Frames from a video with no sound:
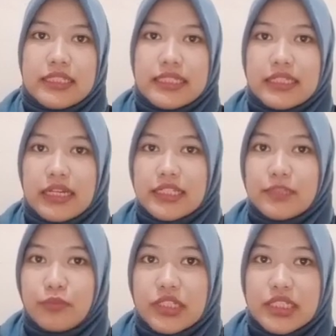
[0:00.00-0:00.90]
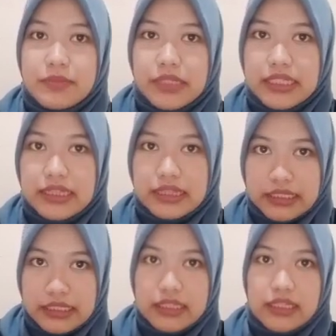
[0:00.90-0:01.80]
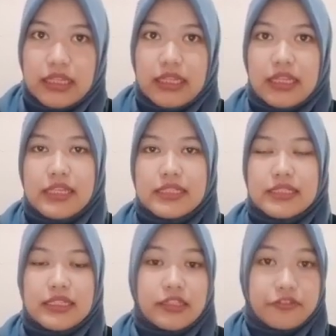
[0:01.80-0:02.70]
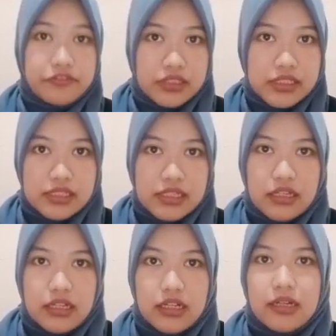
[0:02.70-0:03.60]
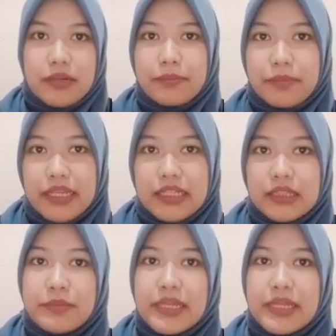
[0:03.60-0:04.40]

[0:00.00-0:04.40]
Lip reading: This responsibility is the first, pay the